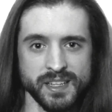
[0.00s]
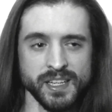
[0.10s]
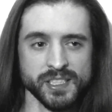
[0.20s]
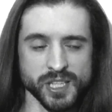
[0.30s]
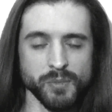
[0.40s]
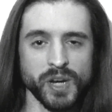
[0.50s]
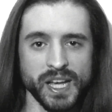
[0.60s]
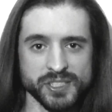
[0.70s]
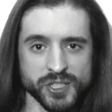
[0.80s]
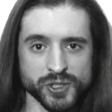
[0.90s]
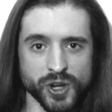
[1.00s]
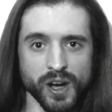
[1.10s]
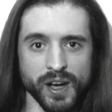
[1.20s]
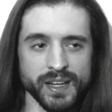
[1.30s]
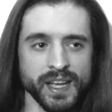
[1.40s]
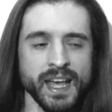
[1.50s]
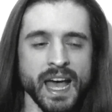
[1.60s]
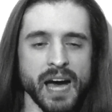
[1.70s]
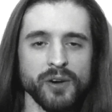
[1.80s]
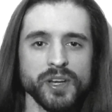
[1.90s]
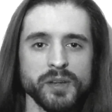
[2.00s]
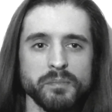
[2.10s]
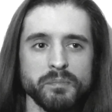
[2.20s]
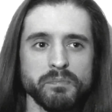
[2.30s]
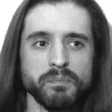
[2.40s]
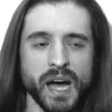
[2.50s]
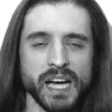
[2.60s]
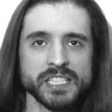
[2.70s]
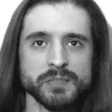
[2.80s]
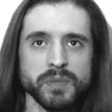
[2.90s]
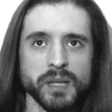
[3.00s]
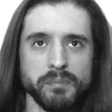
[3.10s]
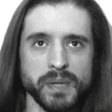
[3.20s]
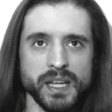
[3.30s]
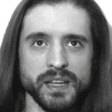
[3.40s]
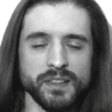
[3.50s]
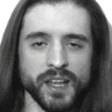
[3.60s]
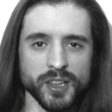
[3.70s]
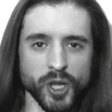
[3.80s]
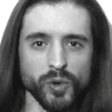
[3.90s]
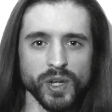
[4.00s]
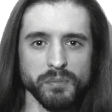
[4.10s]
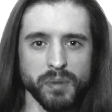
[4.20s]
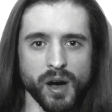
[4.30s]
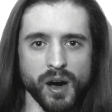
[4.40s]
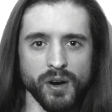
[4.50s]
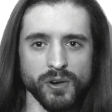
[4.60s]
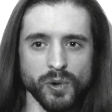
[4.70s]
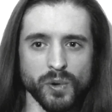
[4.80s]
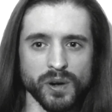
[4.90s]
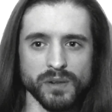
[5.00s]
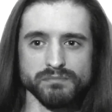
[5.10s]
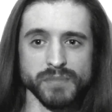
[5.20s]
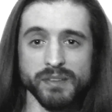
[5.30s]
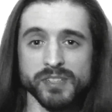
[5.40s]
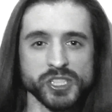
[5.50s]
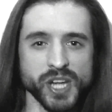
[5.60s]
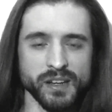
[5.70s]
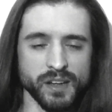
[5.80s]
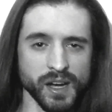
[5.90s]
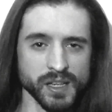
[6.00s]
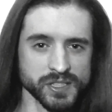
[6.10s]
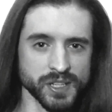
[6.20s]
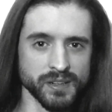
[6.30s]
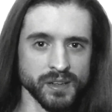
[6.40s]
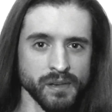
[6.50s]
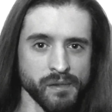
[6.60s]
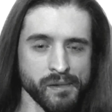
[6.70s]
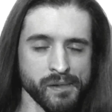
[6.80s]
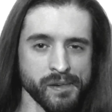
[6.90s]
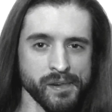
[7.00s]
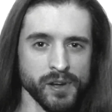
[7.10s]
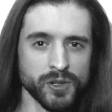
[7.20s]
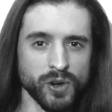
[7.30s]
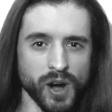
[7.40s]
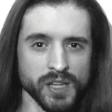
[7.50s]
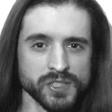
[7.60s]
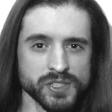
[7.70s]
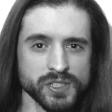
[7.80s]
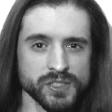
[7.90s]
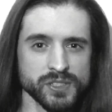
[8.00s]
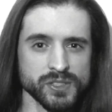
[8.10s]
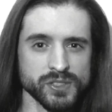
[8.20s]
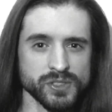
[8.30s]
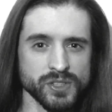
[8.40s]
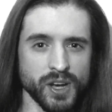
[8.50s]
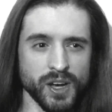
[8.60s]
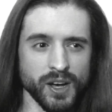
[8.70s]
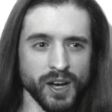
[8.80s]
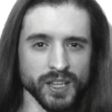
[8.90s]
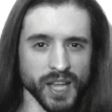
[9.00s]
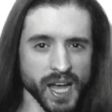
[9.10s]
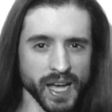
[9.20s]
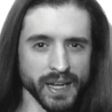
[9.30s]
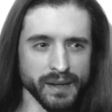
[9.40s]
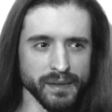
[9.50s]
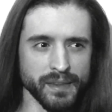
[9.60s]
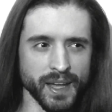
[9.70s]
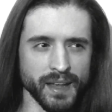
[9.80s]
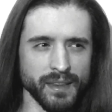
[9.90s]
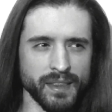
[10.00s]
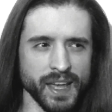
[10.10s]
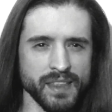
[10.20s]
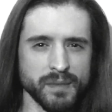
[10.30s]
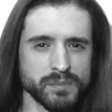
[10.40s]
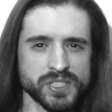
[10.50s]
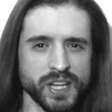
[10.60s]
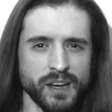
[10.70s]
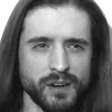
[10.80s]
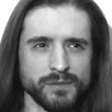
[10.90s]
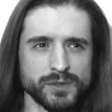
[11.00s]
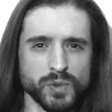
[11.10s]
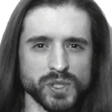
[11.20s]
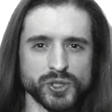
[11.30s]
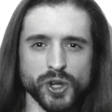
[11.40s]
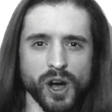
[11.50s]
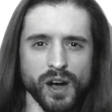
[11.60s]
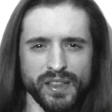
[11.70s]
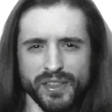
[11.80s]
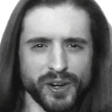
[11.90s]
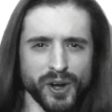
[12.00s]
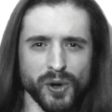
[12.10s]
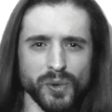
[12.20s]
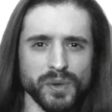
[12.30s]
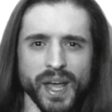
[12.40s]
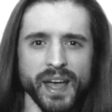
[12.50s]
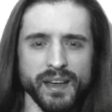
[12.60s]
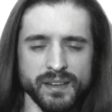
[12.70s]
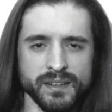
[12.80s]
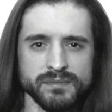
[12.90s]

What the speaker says: Someone has to draw it. How could it possibly be that Logan Paul or even Shane Dawson cross a line that they themselves would draw in their own head?